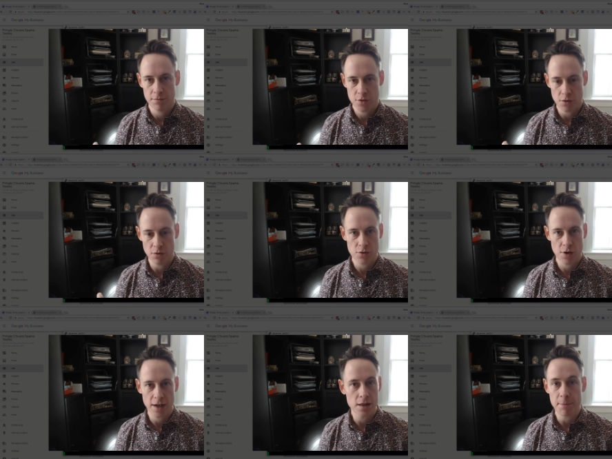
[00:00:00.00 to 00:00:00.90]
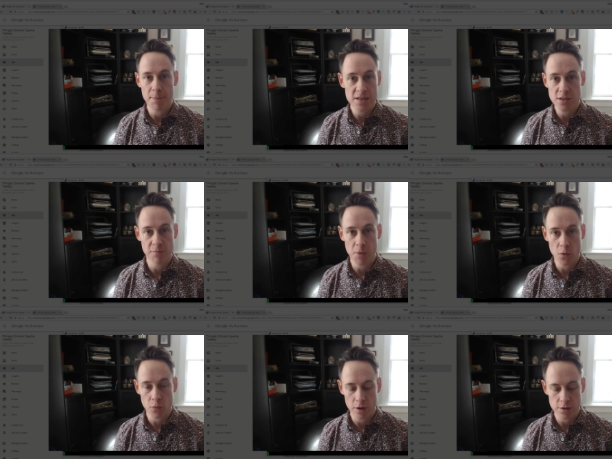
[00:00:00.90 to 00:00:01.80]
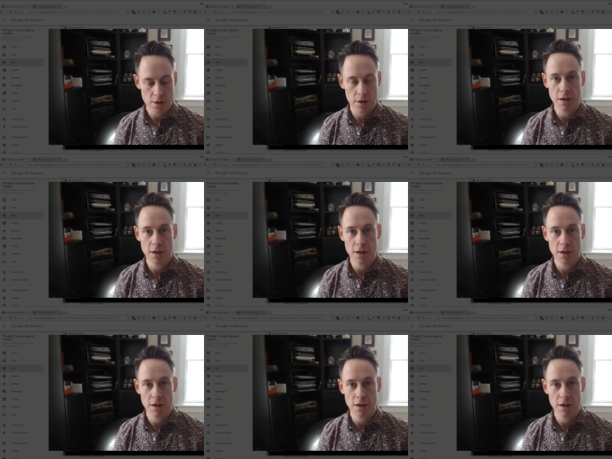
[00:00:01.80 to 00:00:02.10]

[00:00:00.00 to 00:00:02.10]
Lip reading: So trying to get the best of both worlds.